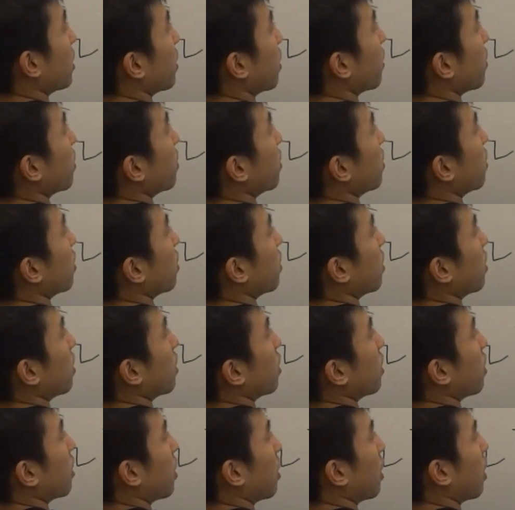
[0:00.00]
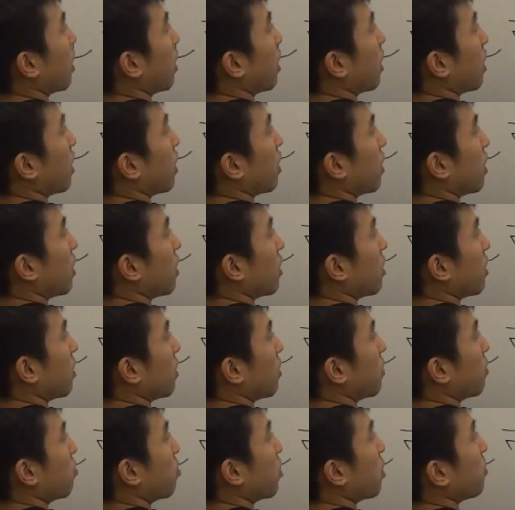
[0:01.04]
another uh,
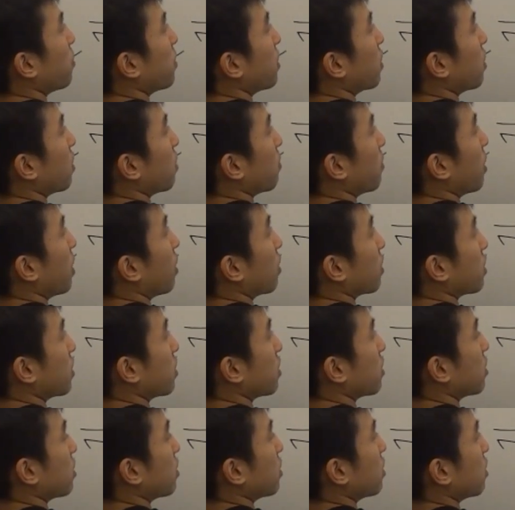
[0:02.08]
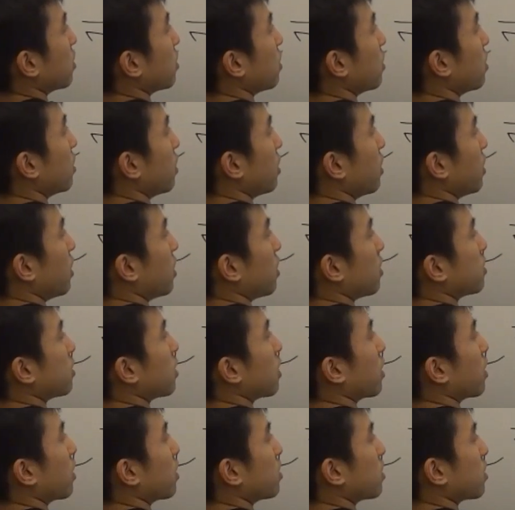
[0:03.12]
propanol molecule is
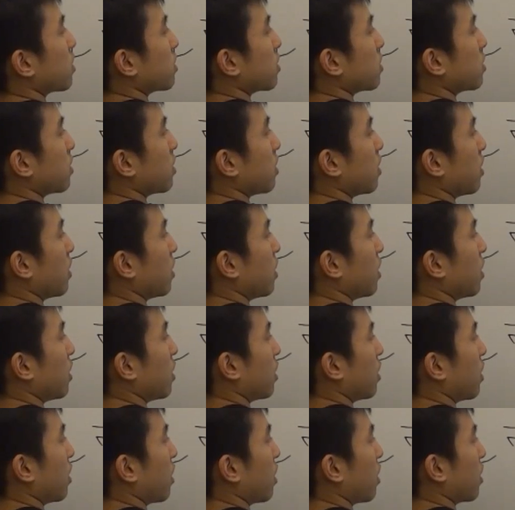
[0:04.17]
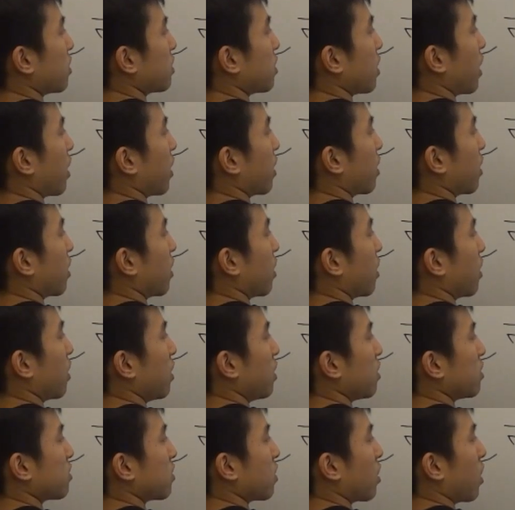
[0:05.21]
going to just attack
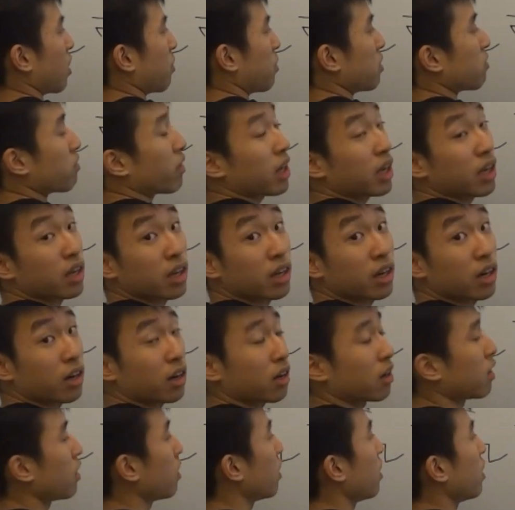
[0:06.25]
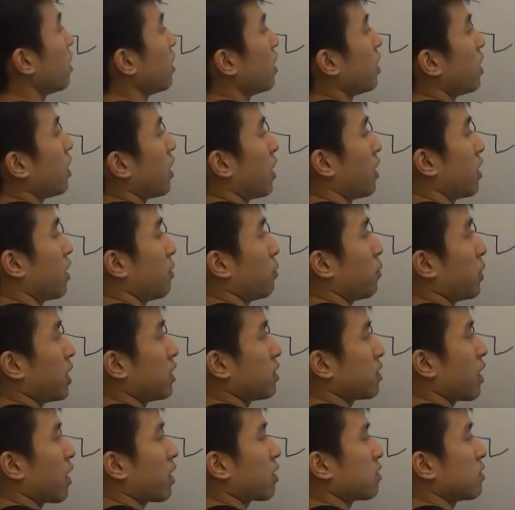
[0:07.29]
this carbon right here. And then when he
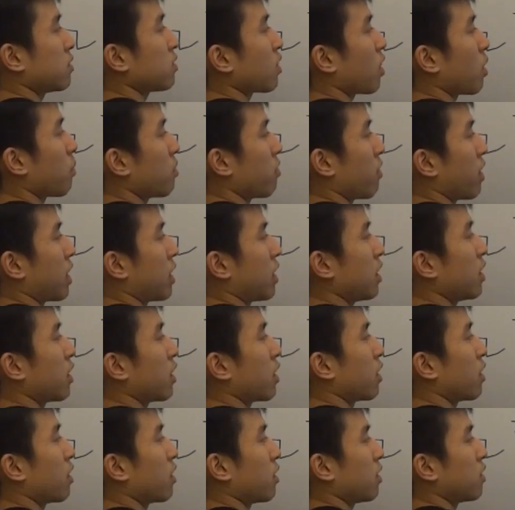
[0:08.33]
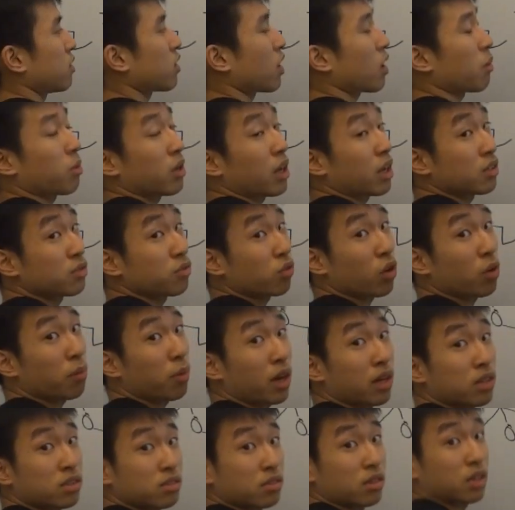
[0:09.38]
attacks this carbon right here, this carbon has four
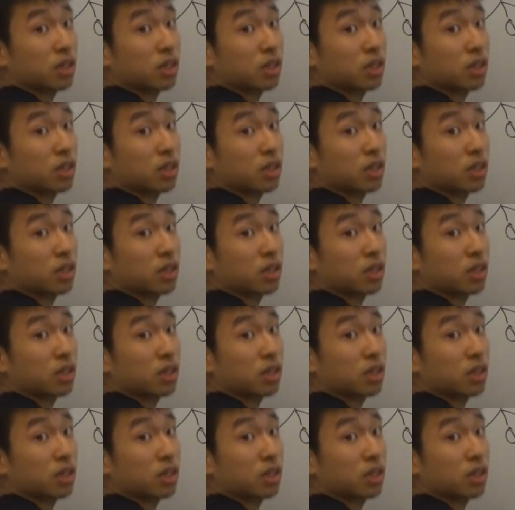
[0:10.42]
bonds